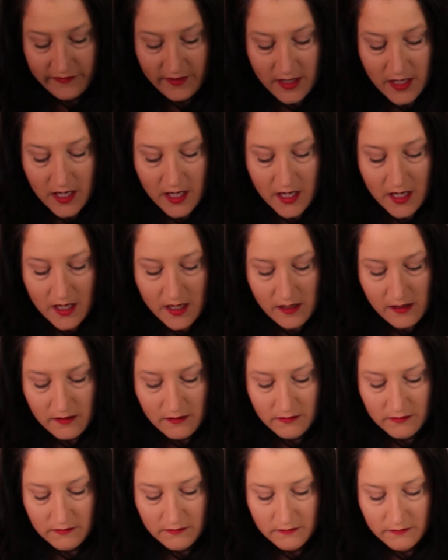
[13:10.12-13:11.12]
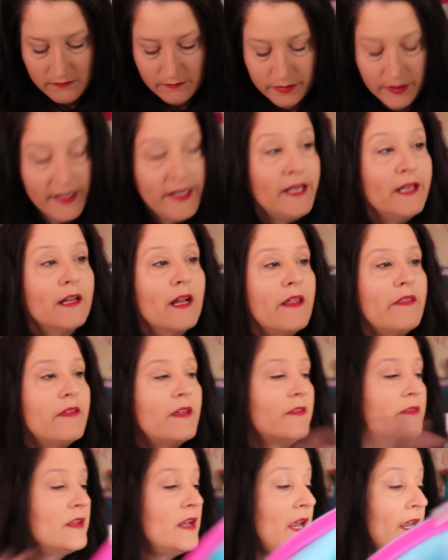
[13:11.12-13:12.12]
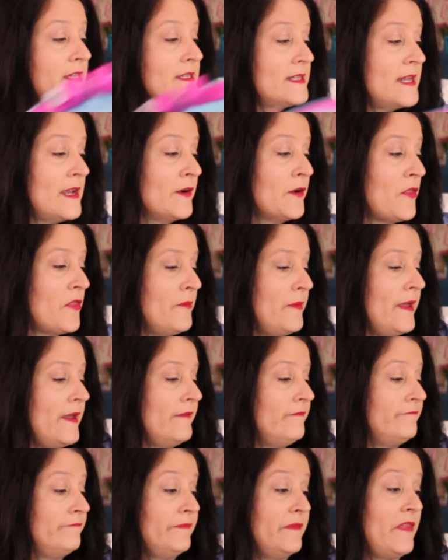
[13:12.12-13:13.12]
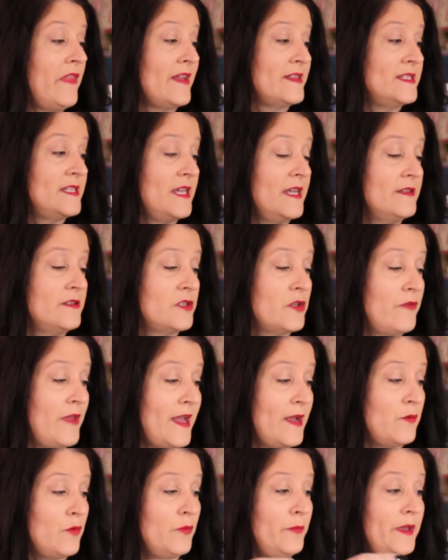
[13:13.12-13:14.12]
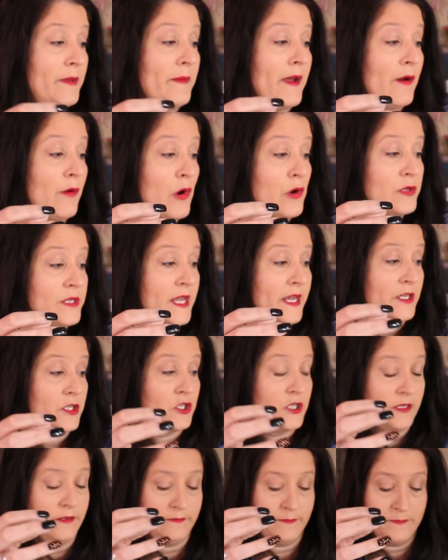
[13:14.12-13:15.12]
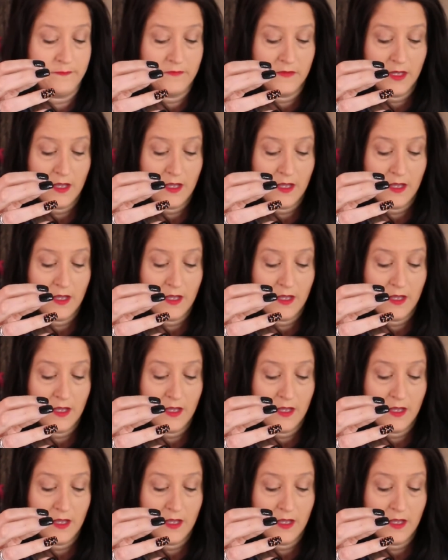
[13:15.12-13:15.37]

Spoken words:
the blanket, I think, that hangs down on the bed. And that's it. So that will be my rotation.